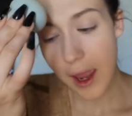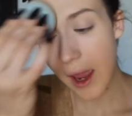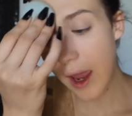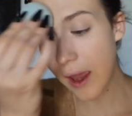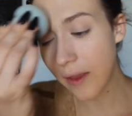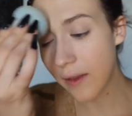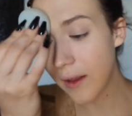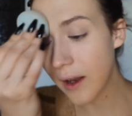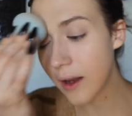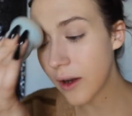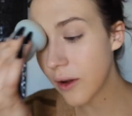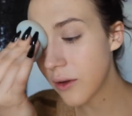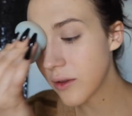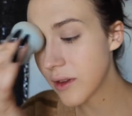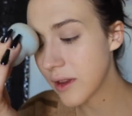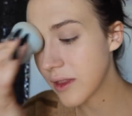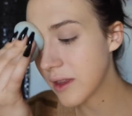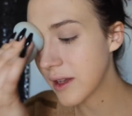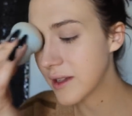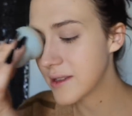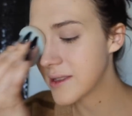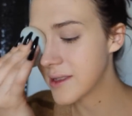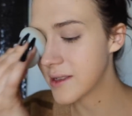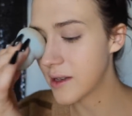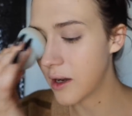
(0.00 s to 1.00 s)
And I know that
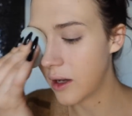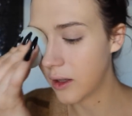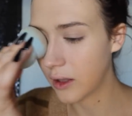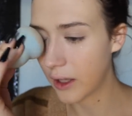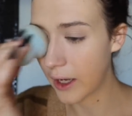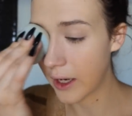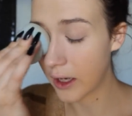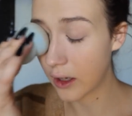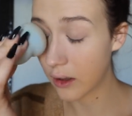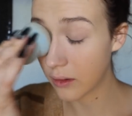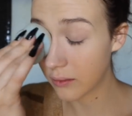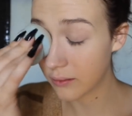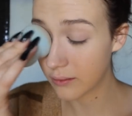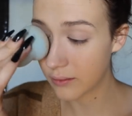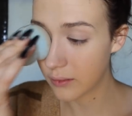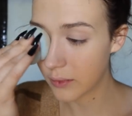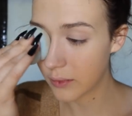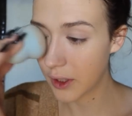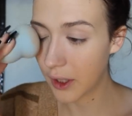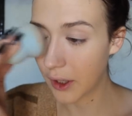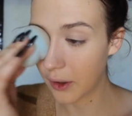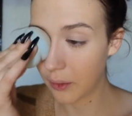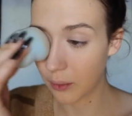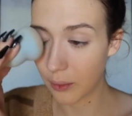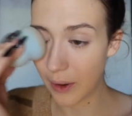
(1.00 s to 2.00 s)
that's not like
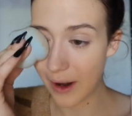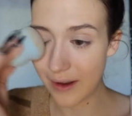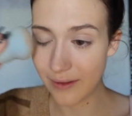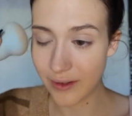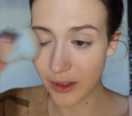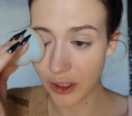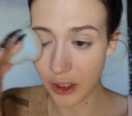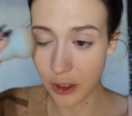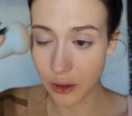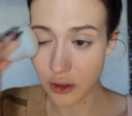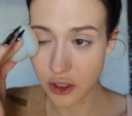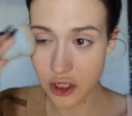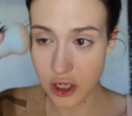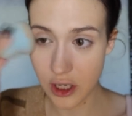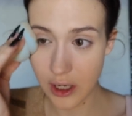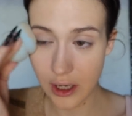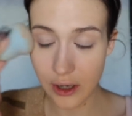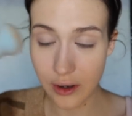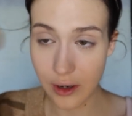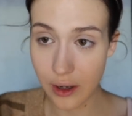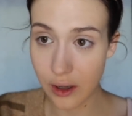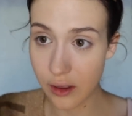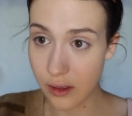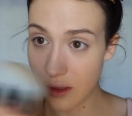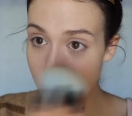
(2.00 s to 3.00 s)
a
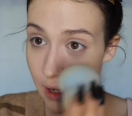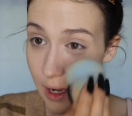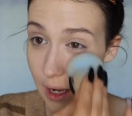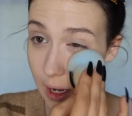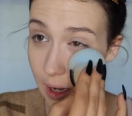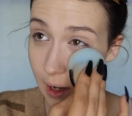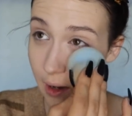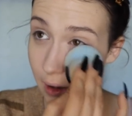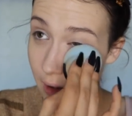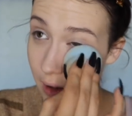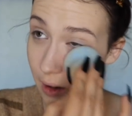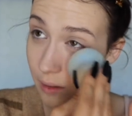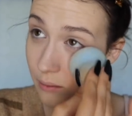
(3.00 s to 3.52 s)
revolutionary thing.